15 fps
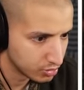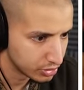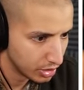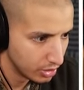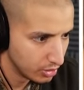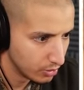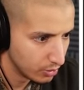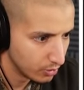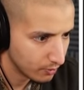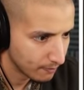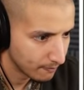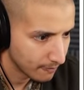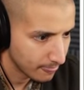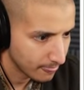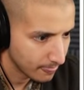Oh my god,
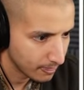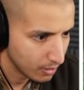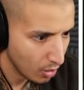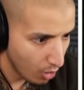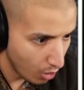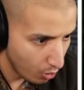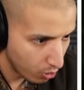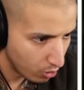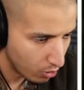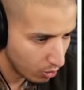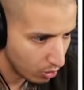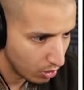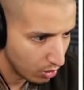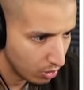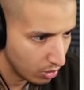why were they mad at
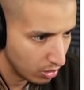us?